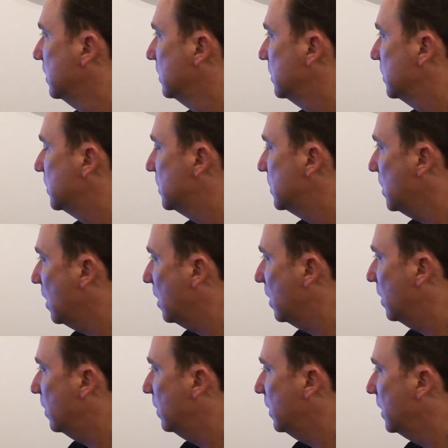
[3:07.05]

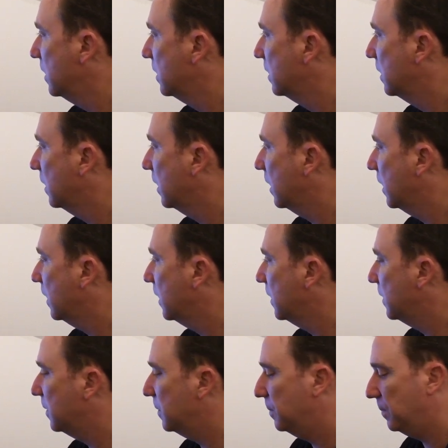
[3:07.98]
So
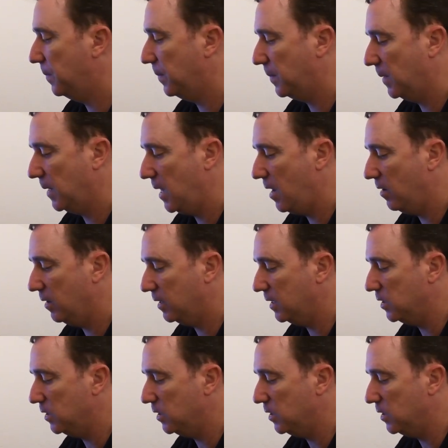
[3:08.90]
now at